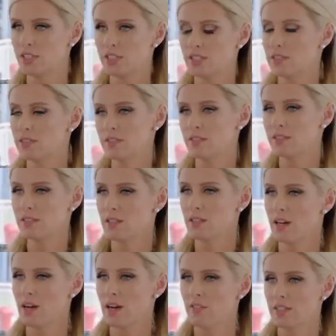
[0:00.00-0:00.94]
She
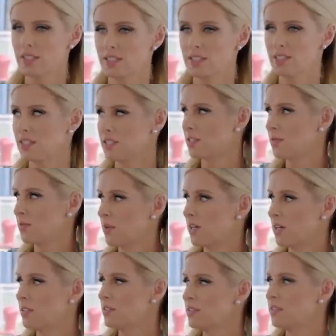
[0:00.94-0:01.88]
obviously doesn't
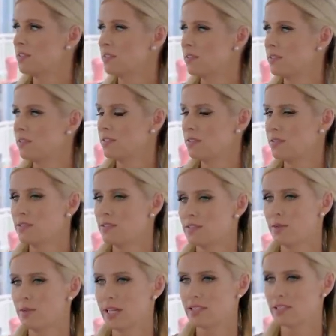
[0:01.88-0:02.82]
want
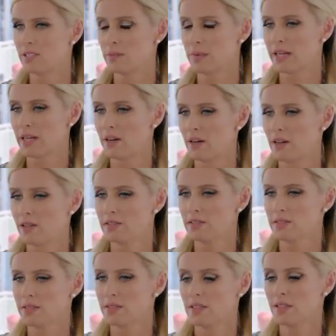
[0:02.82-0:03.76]
to answer my
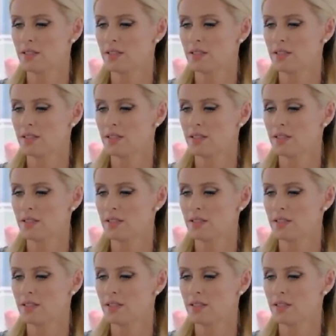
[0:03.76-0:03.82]
calls.